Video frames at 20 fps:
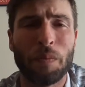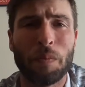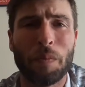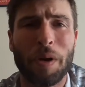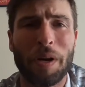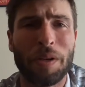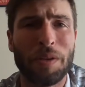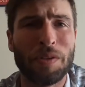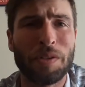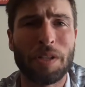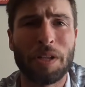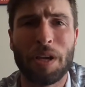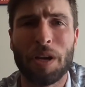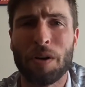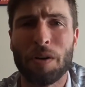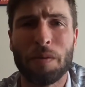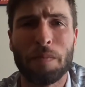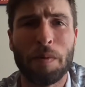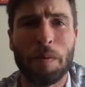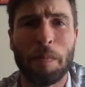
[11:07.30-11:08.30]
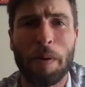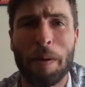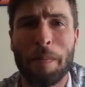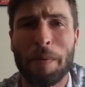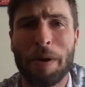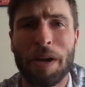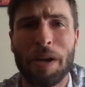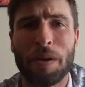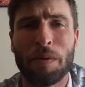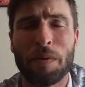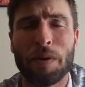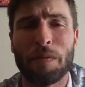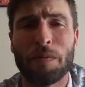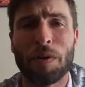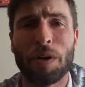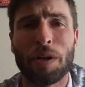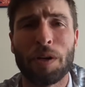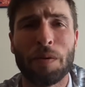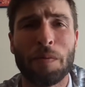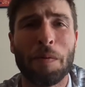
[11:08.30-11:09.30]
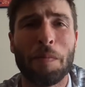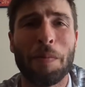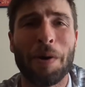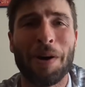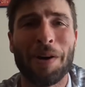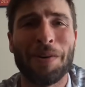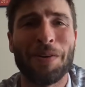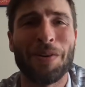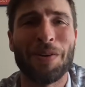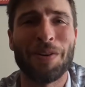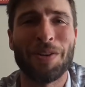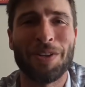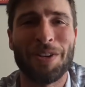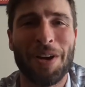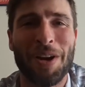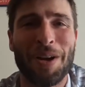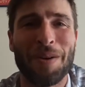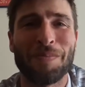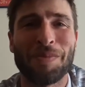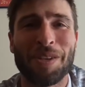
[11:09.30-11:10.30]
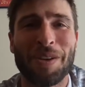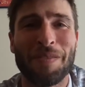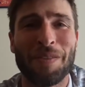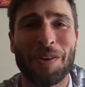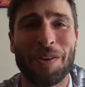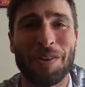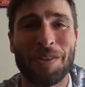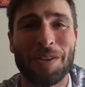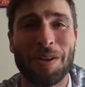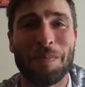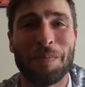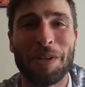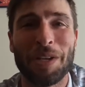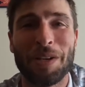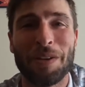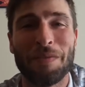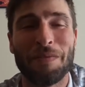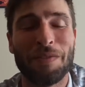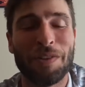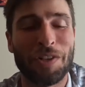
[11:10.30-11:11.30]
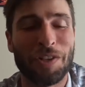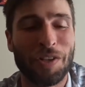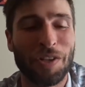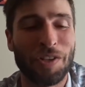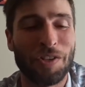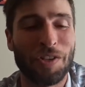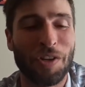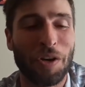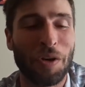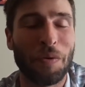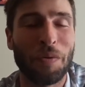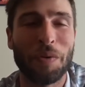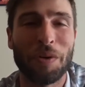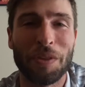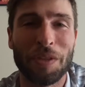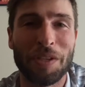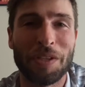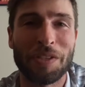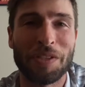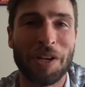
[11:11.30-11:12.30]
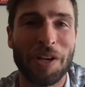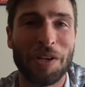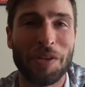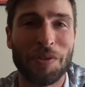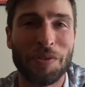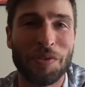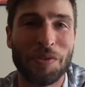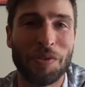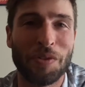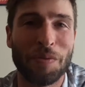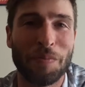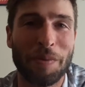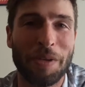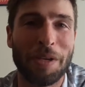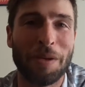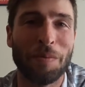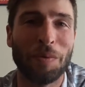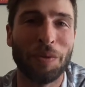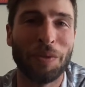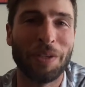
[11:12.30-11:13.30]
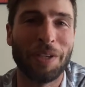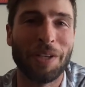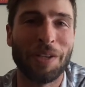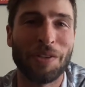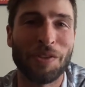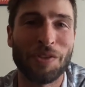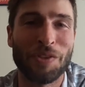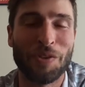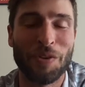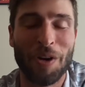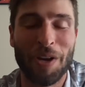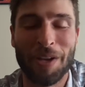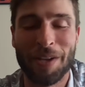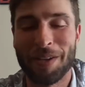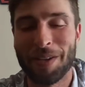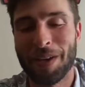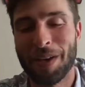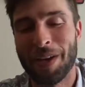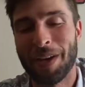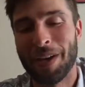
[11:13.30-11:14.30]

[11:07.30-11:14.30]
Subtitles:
I used to carry them in my bag whenever I'd come upon hard times, having a hard time getting a fish. I'd chuck one of these and I'd usually be able to get a strike.